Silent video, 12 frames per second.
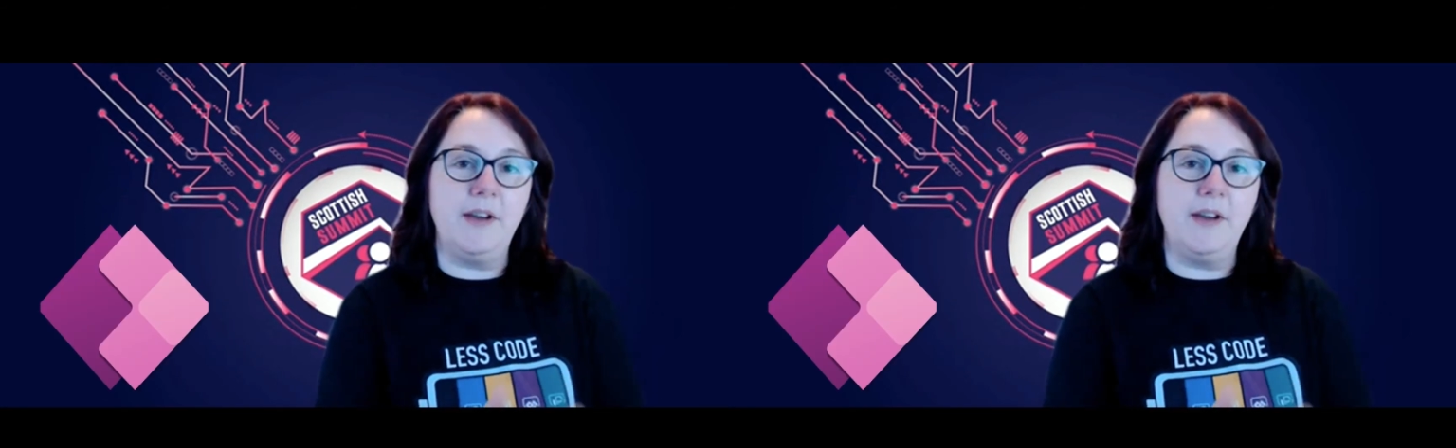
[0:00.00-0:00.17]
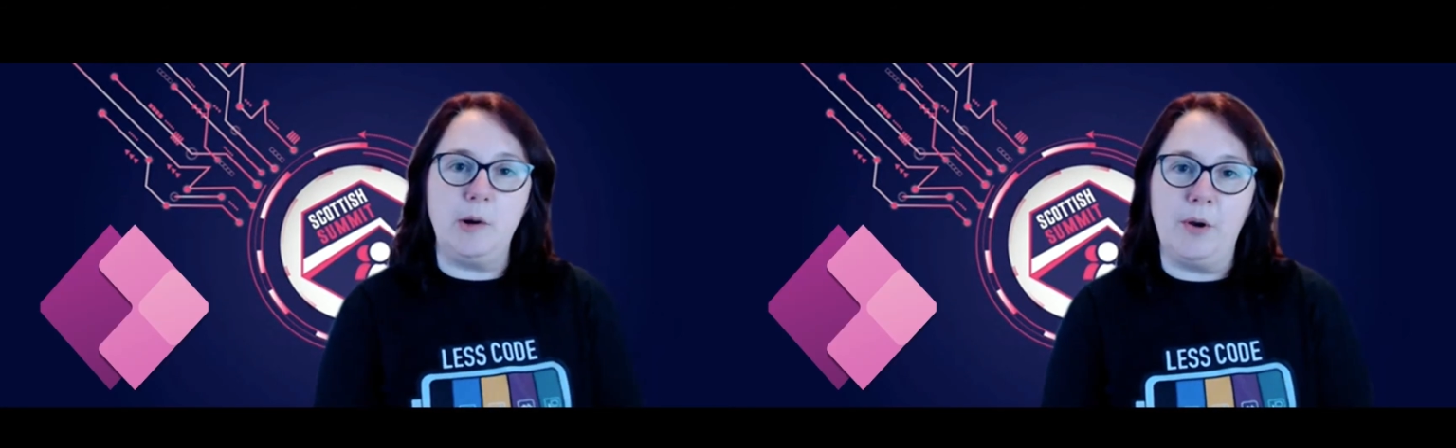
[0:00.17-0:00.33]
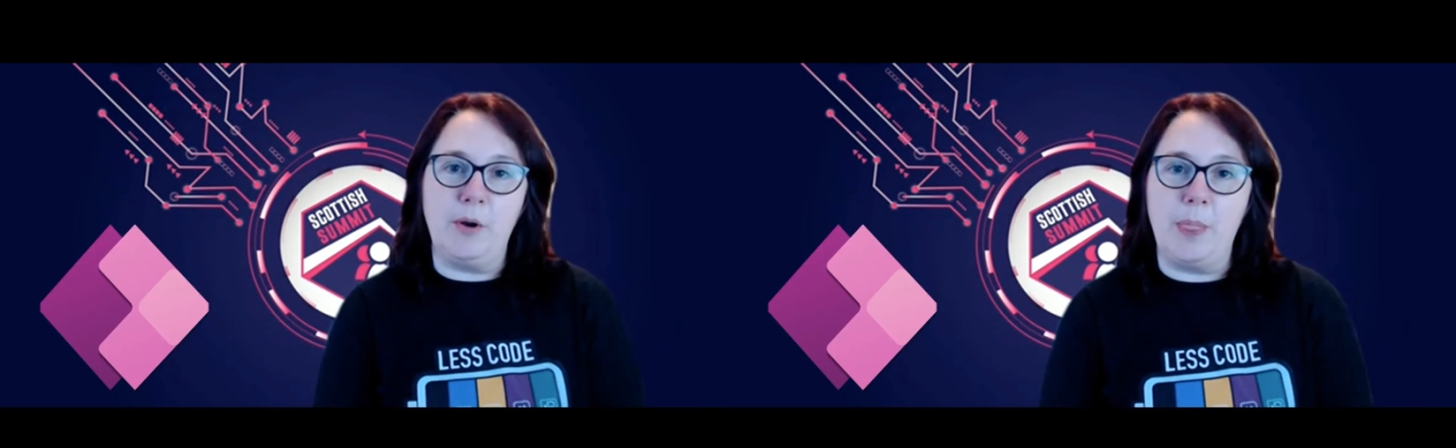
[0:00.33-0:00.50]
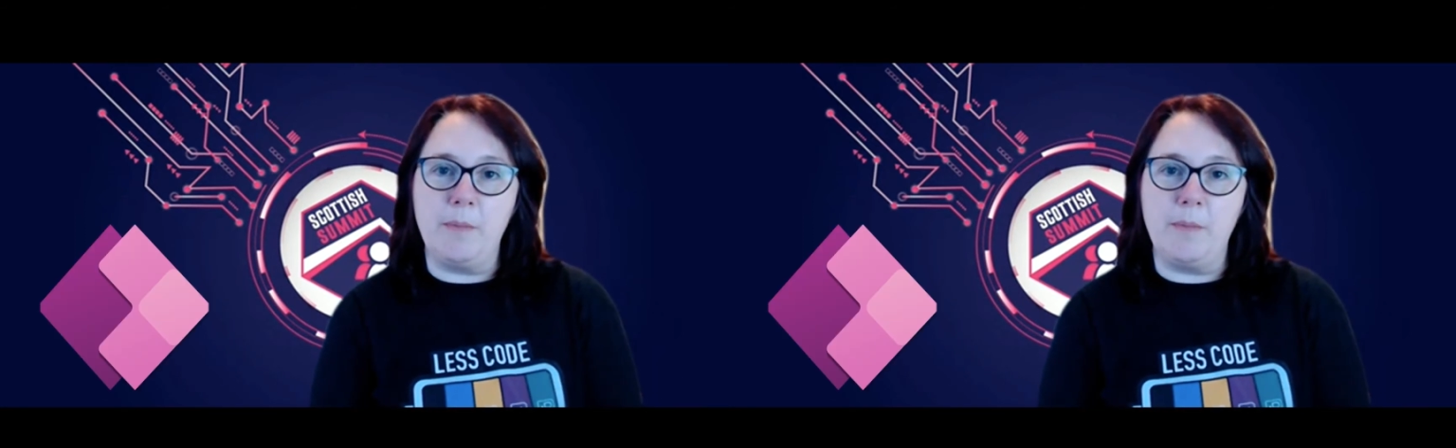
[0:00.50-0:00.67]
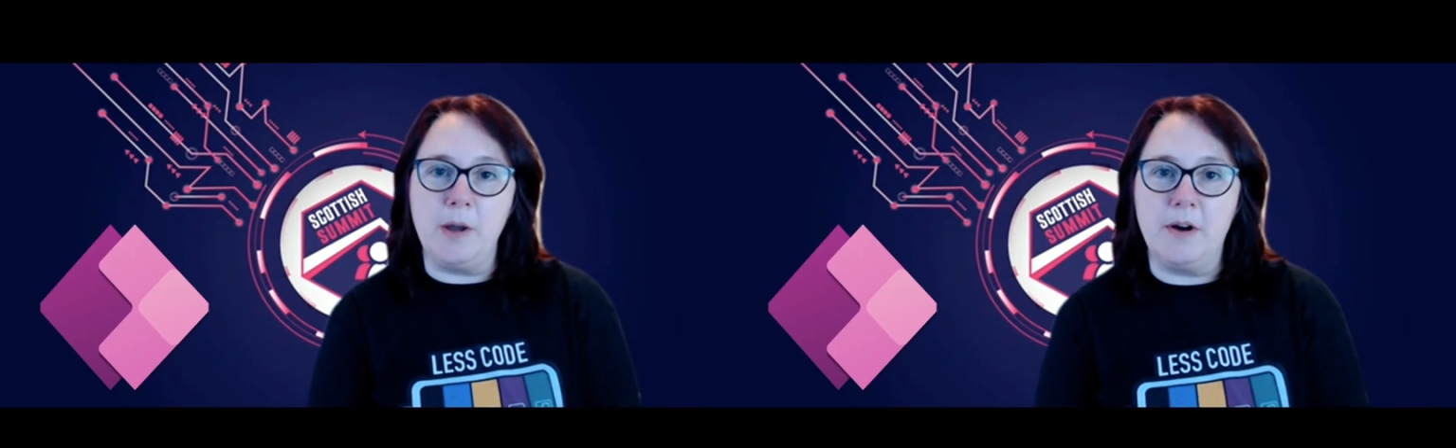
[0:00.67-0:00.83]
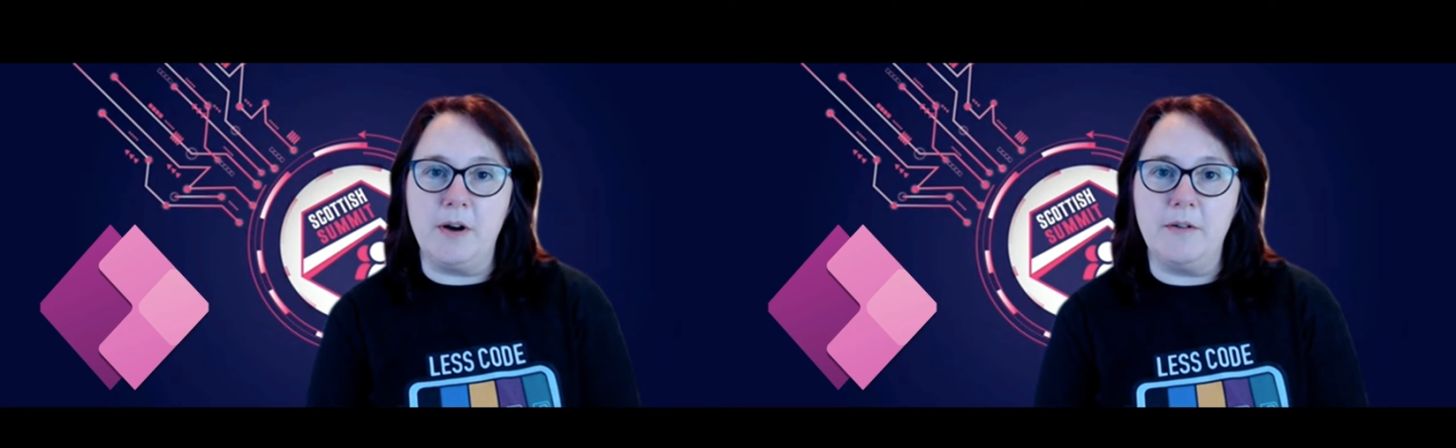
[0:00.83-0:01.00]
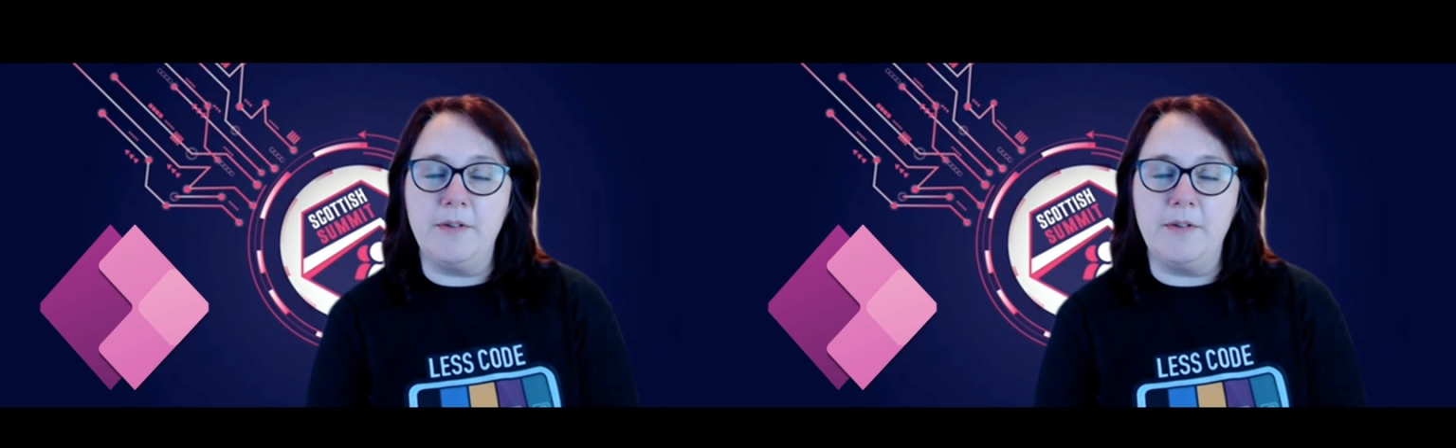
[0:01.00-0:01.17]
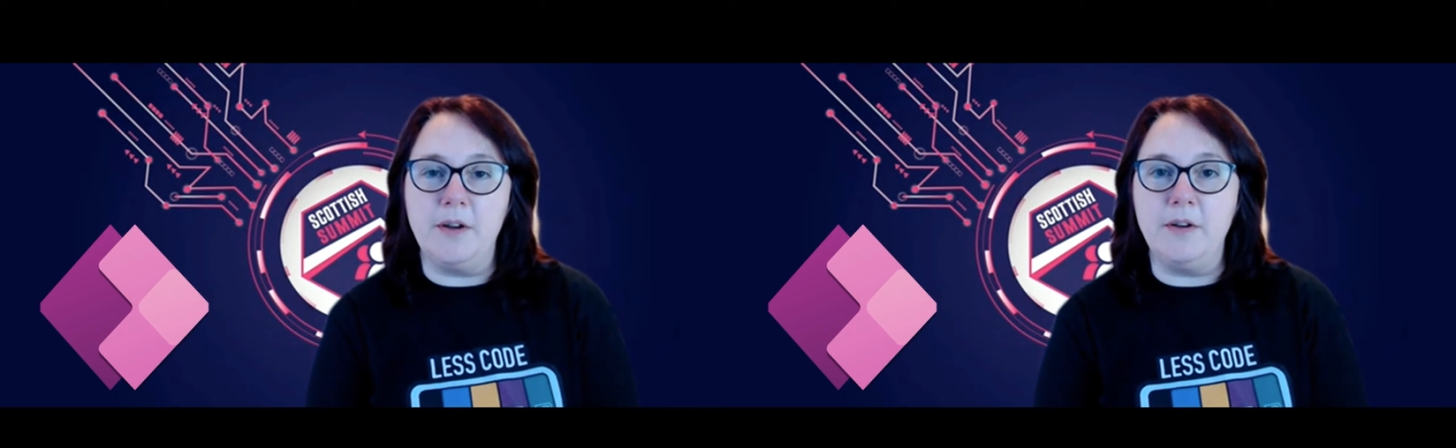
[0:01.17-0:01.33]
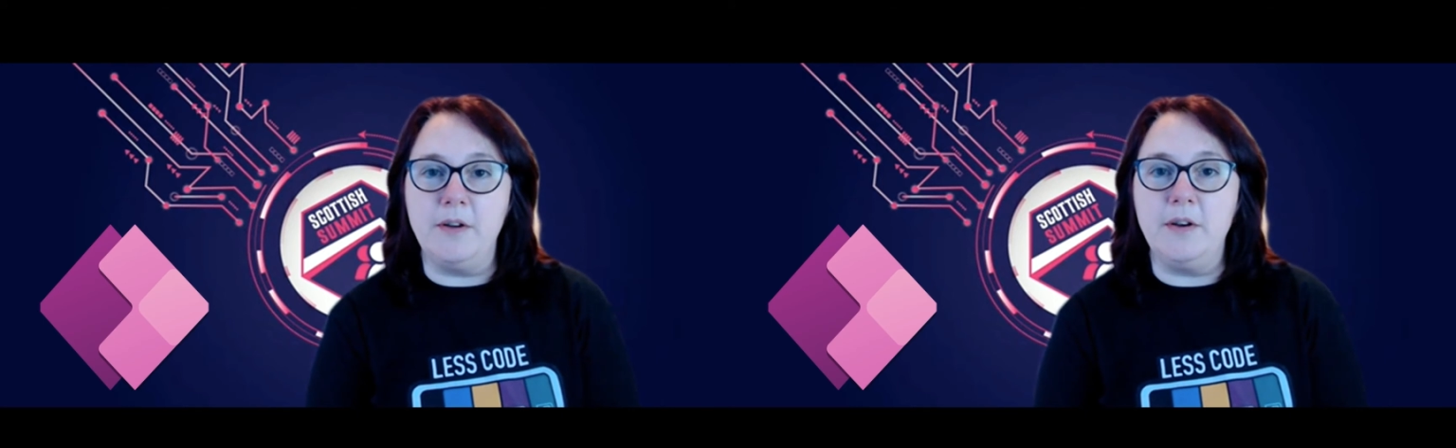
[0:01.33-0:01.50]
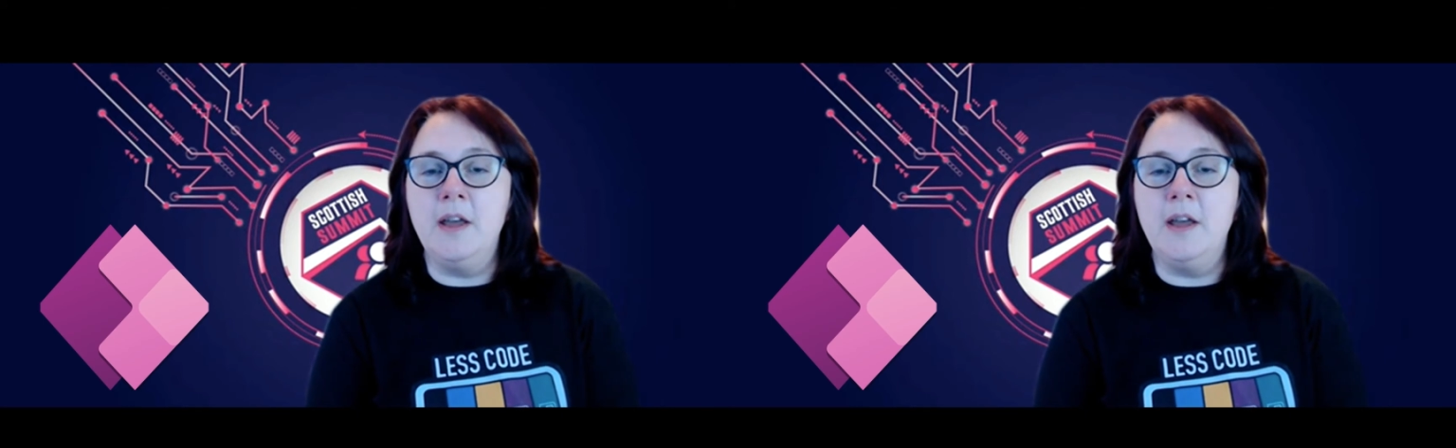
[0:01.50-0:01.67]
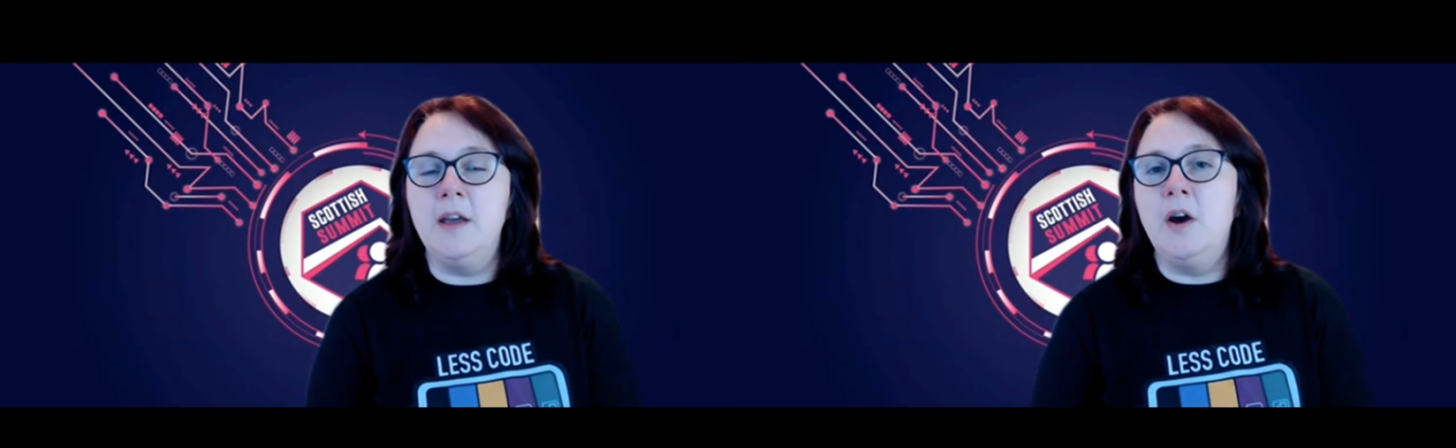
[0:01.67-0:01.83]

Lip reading: available on the mobile phone,